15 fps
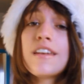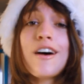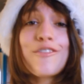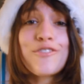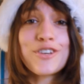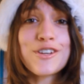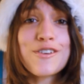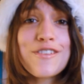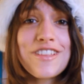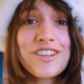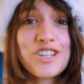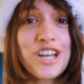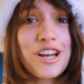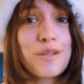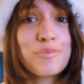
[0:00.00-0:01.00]
Now if you're new to the
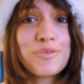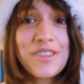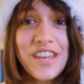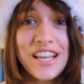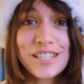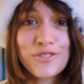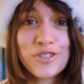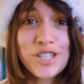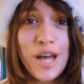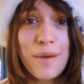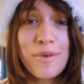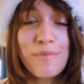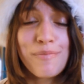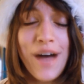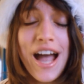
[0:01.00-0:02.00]
channel, thanks for
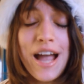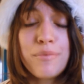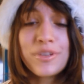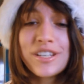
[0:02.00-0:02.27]
stopping by.